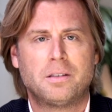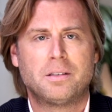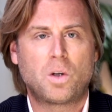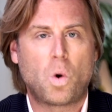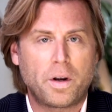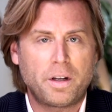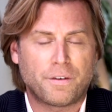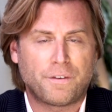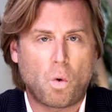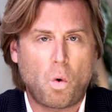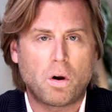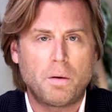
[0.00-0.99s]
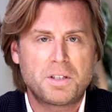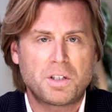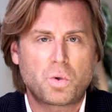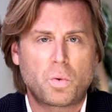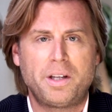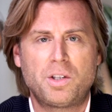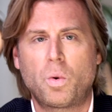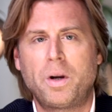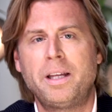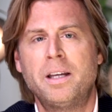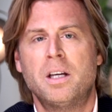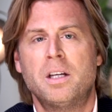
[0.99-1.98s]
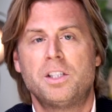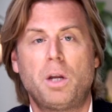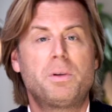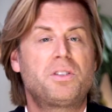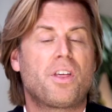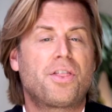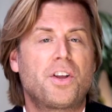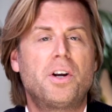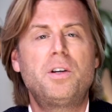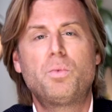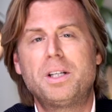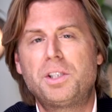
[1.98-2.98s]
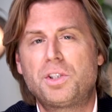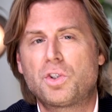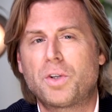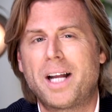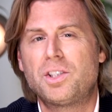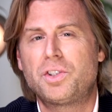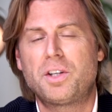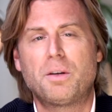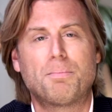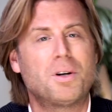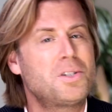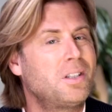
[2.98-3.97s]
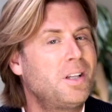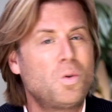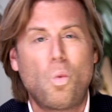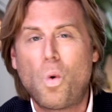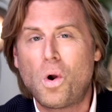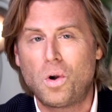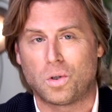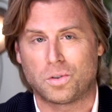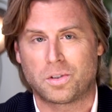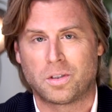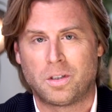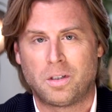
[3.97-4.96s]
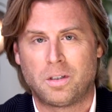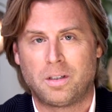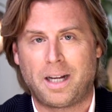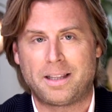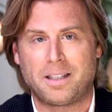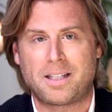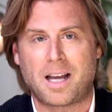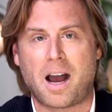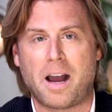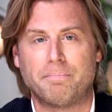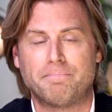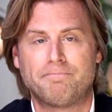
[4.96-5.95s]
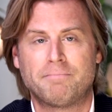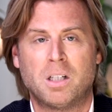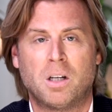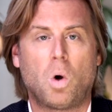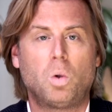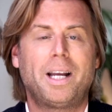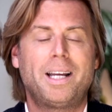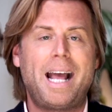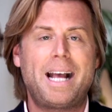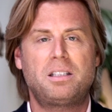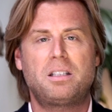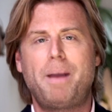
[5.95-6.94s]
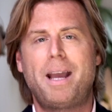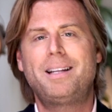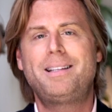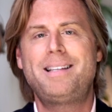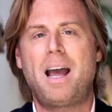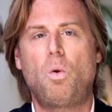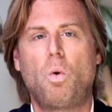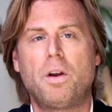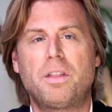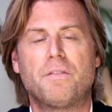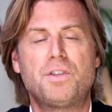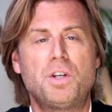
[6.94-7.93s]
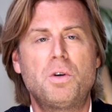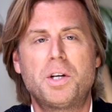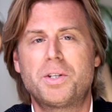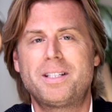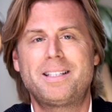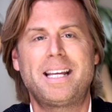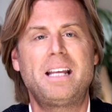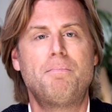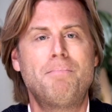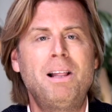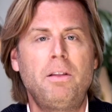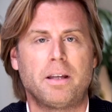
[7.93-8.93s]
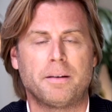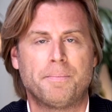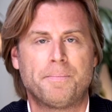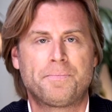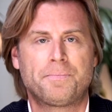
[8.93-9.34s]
According to Forbes in 2020, she was the third richest transgender person in the world at the time, holding an estimated net worth of $210 million.